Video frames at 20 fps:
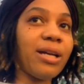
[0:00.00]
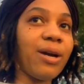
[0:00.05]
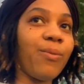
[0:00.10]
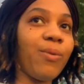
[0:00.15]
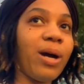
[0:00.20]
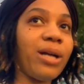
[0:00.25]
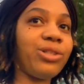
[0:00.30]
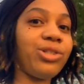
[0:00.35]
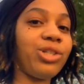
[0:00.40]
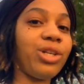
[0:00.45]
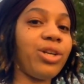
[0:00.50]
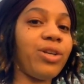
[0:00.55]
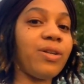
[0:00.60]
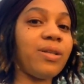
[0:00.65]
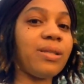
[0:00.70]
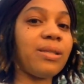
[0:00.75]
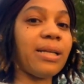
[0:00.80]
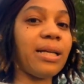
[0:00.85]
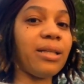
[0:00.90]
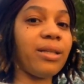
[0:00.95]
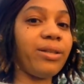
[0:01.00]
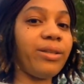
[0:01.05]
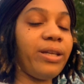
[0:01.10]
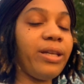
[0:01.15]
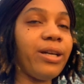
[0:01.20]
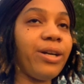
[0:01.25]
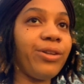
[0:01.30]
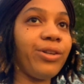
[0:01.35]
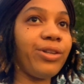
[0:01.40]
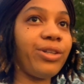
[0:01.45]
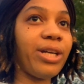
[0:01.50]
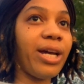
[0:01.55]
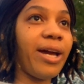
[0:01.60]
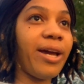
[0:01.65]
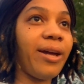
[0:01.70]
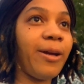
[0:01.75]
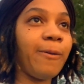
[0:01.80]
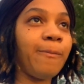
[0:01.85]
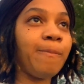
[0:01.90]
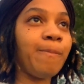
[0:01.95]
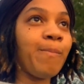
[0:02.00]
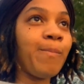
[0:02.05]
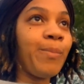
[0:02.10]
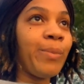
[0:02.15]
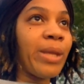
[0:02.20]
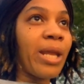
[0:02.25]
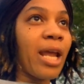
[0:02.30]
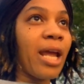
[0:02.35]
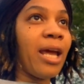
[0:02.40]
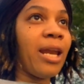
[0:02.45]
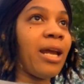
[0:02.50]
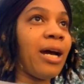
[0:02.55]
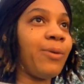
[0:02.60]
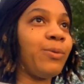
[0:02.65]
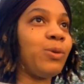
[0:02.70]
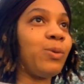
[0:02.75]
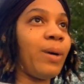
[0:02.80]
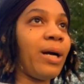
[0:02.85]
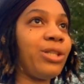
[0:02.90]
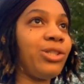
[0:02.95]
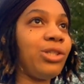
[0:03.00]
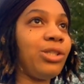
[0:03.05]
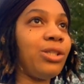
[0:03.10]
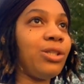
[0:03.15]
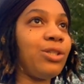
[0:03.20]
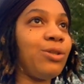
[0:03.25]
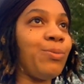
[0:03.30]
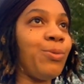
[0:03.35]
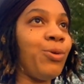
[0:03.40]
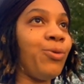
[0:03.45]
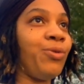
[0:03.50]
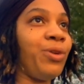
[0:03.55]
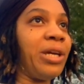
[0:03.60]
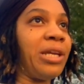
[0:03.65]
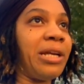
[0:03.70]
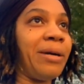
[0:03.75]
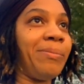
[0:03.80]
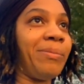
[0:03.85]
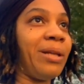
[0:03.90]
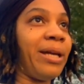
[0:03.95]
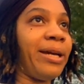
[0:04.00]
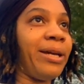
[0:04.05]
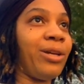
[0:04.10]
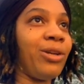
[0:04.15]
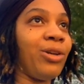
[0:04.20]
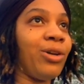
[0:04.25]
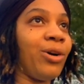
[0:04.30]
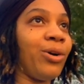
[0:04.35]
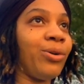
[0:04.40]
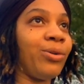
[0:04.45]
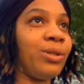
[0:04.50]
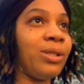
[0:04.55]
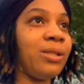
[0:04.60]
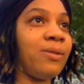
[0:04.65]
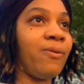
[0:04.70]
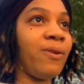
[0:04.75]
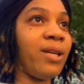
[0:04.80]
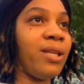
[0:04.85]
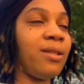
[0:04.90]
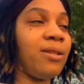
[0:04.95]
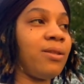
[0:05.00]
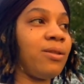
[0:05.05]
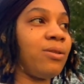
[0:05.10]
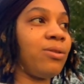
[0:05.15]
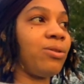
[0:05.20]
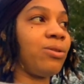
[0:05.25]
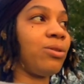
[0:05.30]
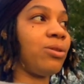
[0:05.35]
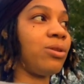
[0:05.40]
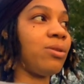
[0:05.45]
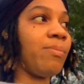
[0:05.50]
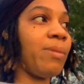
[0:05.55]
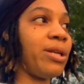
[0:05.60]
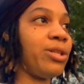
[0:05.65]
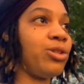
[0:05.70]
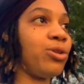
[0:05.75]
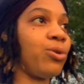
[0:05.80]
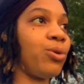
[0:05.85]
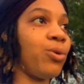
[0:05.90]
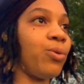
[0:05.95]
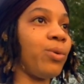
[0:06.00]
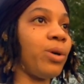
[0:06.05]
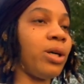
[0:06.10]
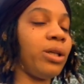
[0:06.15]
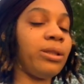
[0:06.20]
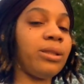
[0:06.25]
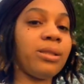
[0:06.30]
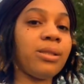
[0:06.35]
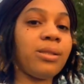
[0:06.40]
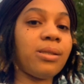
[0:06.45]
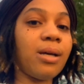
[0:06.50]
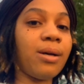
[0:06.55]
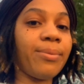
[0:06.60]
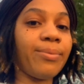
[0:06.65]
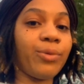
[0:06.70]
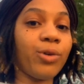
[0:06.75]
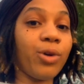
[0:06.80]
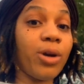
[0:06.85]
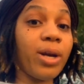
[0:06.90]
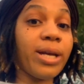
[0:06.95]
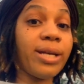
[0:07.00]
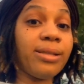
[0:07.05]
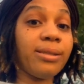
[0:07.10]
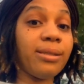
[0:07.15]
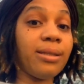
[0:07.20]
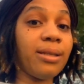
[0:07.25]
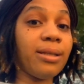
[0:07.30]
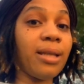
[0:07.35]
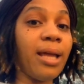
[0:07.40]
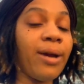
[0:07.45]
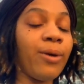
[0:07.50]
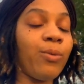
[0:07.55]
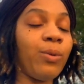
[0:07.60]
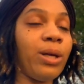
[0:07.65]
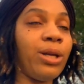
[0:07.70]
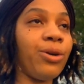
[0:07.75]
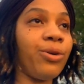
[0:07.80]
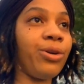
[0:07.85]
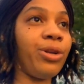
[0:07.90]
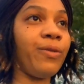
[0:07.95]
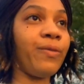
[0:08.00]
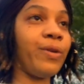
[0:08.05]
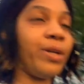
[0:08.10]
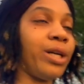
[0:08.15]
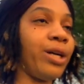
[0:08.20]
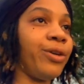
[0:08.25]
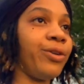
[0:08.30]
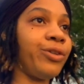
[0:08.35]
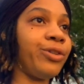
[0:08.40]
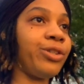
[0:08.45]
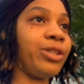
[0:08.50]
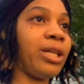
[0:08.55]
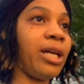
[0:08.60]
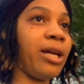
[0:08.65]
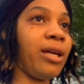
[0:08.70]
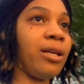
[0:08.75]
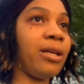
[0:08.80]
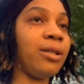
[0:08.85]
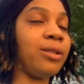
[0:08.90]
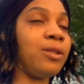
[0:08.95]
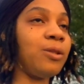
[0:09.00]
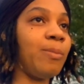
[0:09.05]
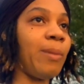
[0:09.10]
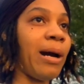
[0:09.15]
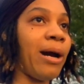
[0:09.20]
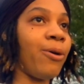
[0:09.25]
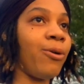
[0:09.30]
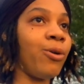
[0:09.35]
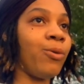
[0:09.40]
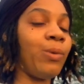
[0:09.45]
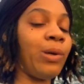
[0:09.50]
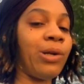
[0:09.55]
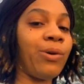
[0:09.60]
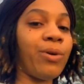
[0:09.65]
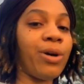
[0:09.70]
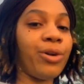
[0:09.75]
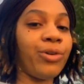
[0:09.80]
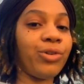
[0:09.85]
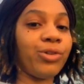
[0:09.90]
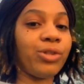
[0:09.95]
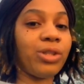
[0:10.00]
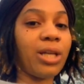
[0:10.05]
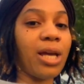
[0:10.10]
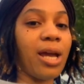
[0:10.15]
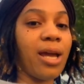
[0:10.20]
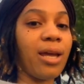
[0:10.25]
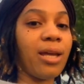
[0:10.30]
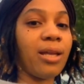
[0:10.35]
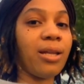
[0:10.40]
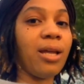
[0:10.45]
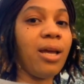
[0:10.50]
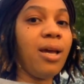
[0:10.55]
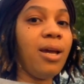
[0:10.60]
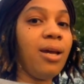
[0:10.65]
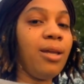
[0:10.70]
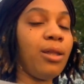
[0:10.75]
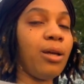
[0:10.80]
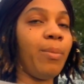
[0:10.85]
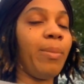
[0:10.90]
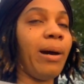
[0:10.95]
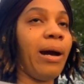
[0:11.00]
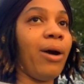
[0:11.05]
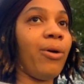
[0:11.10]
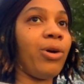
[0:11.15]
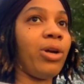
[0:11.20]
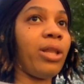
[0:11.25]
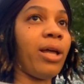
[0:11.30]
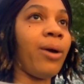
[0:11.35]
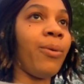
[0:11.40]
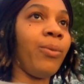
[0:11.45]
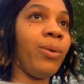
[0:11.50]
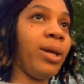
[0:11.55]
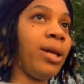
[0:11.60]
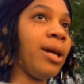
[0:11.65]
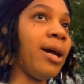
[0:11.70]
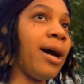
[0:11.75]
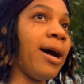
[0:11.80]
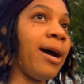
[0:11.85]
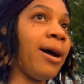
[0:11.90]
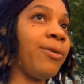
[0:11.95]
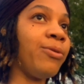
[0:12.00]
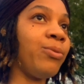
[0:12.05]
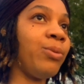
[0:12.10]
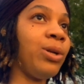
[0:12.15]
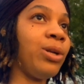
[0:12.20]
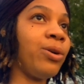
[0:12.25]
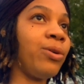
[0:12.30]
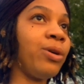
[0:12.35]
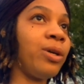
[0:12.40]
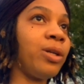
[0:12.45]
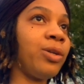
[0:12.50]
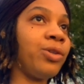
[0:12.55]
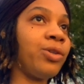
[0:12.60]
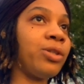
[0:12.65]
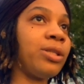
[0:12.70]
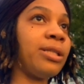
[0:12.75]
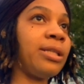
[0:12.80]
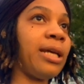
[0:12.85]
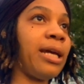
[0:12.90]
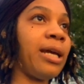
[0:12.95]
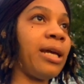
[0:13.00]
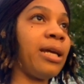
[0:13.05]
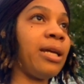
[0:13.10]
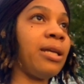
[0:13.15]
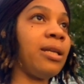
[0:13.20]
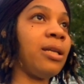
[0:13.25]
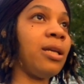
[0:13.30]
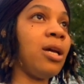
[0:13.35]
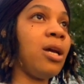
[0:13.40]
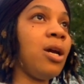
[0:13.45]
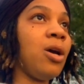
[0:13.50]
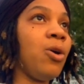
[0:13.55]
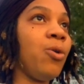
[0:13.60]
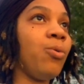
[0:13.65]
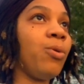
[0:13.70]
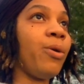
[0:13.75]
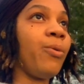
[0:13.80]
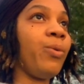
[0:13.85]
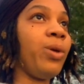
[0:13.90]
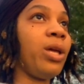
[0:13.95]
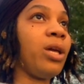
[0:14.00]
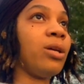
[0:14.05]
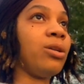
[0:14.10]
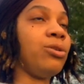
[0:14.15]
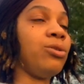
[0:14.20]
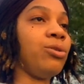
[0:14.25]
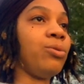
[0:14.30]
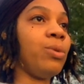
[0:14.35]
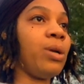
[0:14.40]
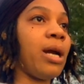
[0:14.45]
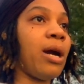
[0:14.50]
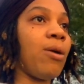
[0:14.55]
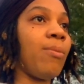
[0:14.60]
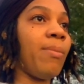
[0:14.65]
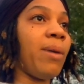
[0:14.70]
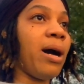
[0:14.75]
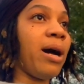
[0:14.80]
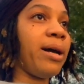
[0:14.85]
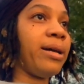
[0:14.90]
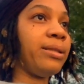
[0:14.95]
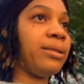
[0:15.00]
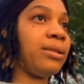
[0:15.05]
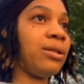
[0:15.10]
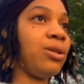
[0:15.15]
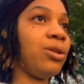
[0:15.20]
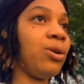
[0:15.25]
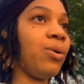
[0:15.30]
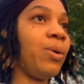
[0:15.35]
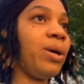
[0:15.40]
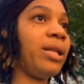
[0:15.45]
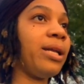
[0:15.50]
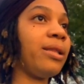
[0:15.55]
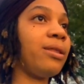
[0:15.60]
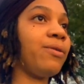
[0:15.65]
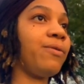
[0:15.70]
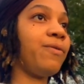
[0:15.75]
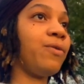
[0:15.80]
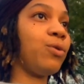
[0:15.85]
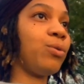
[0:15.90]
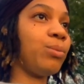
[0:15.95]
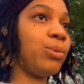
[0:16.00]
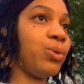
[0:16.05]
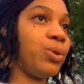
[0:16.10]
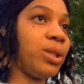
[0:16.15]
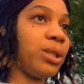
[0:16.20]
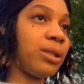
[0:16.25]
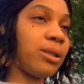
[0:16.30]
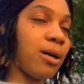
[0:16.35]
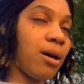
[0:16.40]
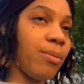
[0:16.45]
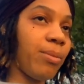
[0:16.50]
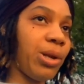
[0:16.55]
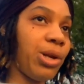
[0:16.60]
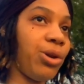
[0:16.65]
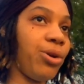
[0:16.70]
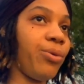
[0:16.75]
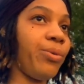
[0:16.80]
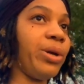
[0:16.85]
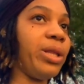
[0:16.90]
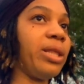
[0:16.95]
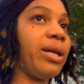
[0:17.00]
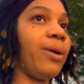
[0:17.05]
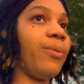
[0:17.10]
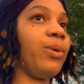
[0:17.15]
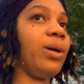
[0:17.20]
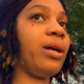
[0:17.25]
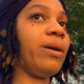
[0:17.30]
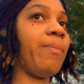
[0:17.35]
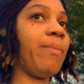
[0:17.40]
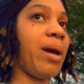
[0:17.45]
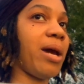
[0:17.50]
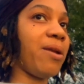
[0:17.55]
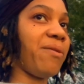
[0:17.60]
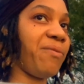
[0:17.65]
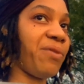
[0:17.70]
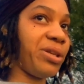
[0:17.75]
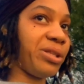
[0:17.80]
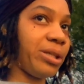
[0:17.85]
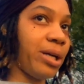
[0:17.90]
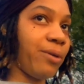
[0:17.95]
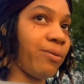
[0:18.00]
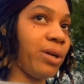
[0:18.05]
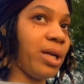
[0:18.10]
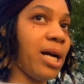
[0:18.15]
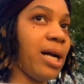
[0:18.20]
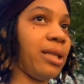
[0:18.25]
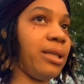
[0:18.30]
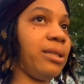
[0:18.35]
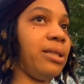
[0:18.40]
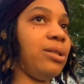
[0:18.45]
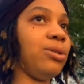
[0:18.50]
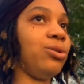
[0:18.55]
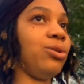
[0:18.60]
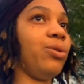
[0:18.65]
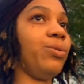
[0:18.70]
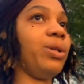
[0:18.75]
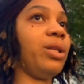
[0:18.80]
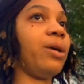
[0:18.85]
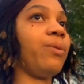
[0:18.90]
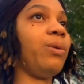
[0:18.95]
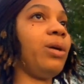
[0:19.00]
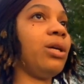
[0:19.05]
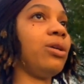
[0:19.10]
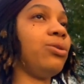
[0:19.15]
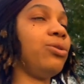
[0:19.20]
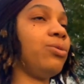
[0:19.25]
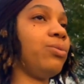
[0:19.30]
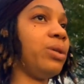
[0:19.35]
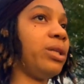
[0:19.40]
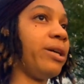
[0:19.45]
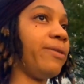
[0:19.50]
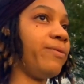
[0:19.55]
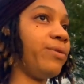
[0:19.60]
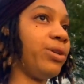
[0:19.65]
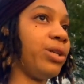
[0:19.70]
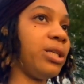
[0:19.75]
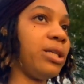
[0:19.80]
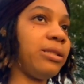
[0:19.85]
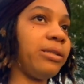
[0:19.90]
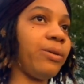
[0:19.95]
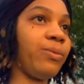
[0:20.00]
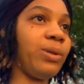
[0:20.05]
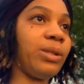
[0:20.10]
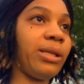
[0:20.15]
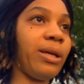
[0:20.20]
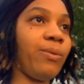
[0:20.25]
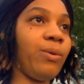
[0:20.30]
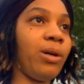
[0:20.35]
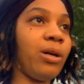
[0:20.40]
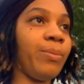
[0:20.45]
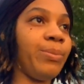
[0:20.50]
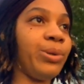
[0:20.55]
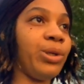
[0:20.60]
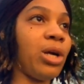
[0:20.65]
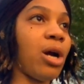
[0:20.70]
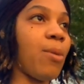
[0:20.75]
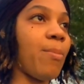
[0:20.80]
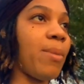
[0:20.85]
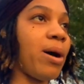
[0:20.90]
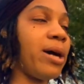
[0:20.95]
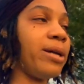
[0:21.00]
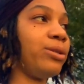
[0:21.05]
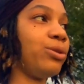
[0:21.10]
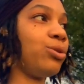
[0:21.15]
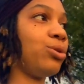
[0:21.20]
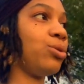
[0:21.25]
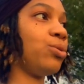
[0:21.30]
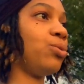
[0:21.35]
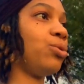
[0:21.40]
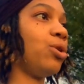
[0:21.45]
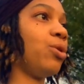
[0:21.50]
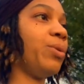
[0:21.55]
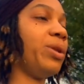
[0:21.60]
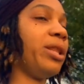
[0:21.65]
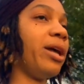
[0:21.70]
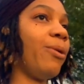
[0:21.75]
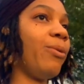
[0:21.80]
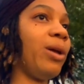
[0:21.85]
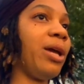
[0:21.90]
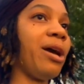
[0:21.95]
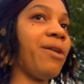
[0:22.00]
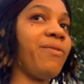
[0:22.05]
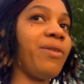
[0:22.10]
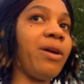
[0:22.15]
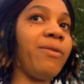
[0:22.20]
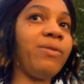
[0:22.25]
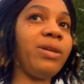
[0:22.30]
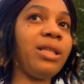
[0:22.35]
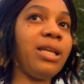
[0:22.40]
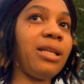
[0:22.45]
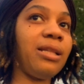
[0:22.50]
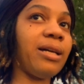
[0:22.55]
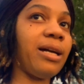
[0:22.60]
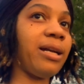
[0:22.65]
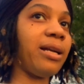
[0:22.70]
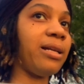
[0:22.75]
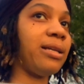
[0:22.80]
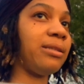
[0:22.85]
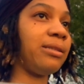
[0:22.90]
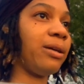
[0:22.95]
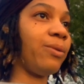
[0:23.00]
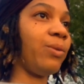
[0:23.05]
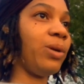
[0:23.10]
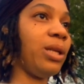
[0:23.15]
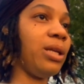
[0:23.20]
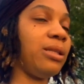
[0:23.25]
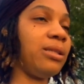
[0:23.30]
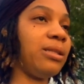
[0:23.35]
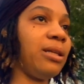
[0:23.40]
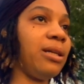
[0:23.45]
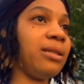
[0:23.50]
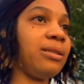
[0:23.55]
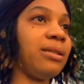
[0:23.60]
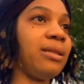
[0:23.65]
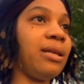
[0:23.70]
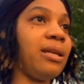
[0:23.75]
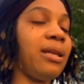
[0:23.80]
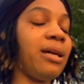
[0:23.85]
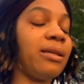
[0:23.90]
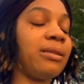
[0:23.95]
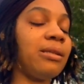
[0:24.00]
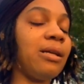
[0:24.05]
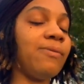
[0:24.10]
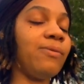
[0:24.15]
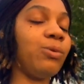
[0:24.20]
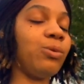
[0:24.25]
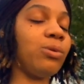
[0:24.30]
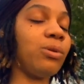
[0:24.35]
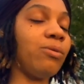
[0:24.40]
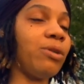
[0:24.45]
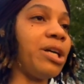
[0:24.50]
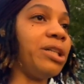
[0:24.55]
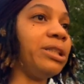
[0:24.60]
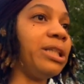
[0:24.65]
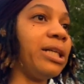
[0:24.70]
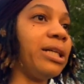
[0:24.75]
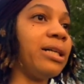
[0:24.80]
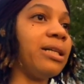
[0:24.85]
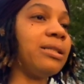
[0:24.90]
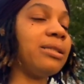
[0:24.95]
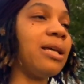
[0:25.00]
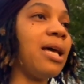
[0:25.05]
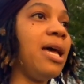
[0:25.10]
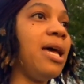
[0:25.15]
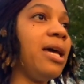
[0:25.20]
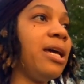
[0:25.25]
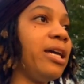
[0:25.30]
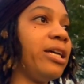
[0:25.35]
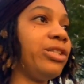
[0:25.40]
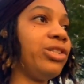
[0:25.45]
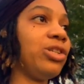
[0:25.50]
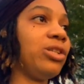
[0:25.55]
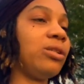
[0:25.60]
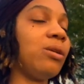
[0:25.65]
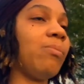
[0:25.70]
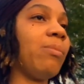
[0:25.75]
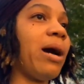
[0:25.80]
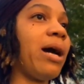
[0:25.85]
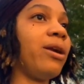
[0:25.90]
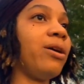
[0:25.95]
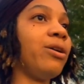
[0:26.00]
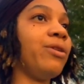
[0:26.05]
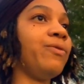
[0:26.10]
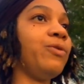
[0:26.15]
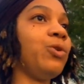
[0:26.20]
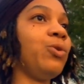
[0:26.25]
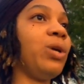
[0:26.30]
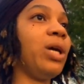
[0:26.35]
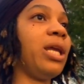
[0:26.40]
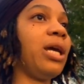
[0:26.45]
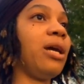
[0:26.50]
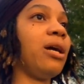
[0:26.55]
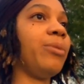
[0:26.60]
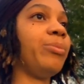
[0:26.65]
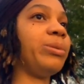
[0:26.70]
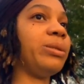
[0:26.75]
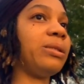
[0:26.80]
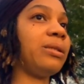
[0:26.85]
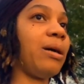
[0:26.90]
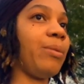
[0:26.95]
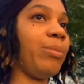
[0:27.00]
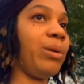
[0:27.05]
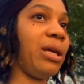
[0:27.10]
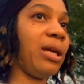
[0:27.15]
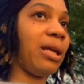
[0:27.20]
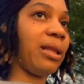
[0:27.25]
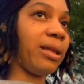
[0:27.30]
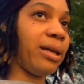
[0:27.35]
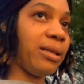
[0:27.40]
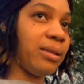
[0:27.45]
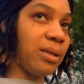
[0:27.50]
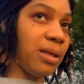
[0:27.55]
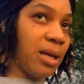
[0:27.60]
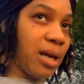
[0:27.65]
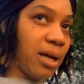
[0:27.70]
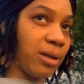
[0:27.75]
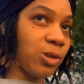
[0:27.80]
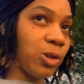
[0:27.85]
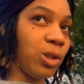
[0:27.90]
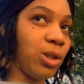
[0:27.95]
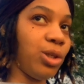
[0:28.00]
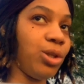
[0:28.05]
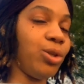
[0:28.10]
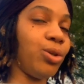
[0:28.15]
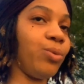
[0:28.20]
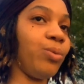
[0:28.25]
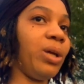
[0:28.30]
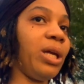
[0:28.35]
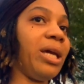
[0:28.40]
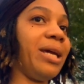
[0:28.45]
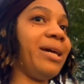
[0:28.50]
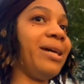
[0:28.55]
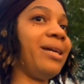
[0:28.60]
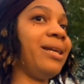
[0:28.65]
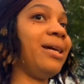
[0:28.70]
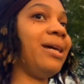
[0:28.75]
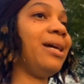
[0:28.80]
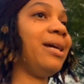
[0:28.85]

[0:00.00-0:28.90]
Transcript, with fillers: I watched Interstellar the other day, and I was watching this movie, and I'm like, yo, the 3-dimensional world is something crazy. Like, we don't even understand its power. We don't understand the power that we have. We don't understand what we can do with our minds. And knowing that the full moon is coming, knowing that we can manifest our realities, knowing that we can do whatever it is that we say we could put our minds to, knowing that we have everything that it is that we need to get to the next level surrounding us. It's just a matter of you getting up and stop being lazy and actually doing it.